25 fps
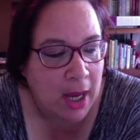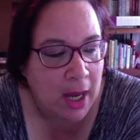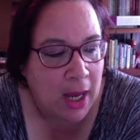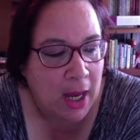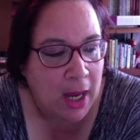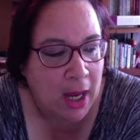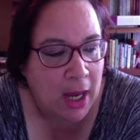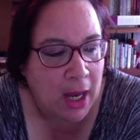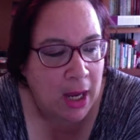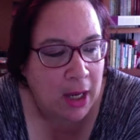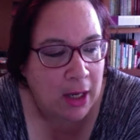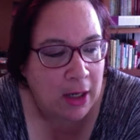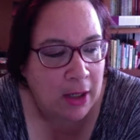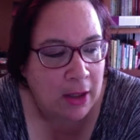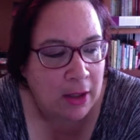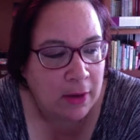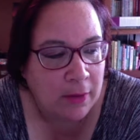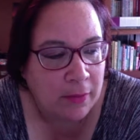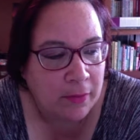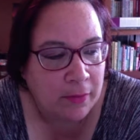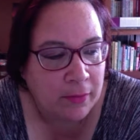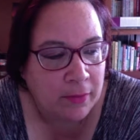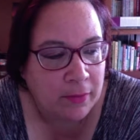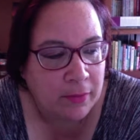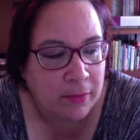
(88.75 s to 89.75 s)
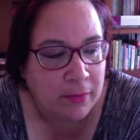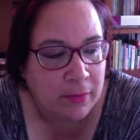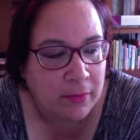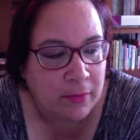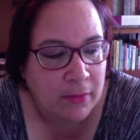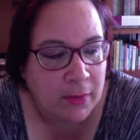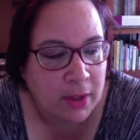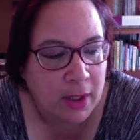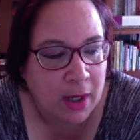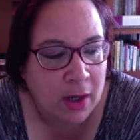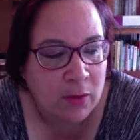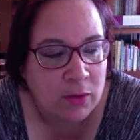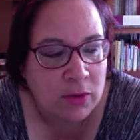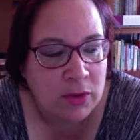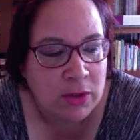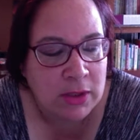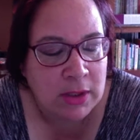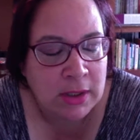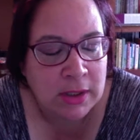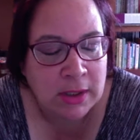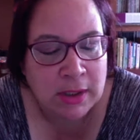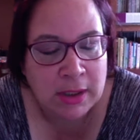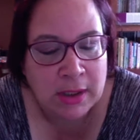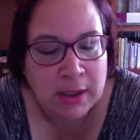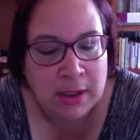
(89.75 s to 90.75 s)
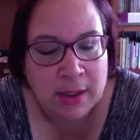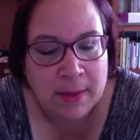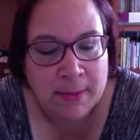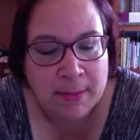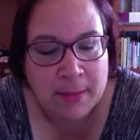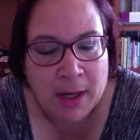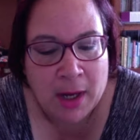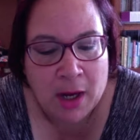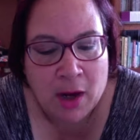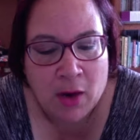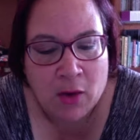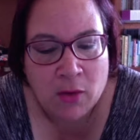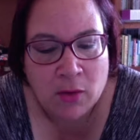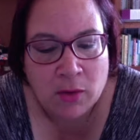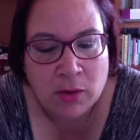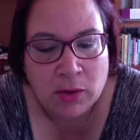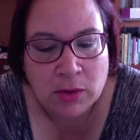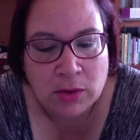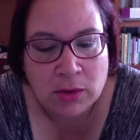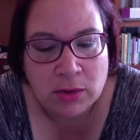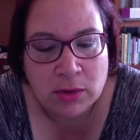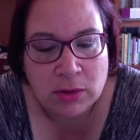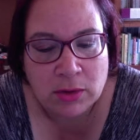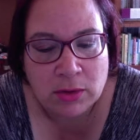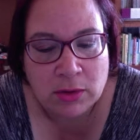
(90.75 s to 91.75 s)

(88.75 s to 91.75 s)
And I was thinking about,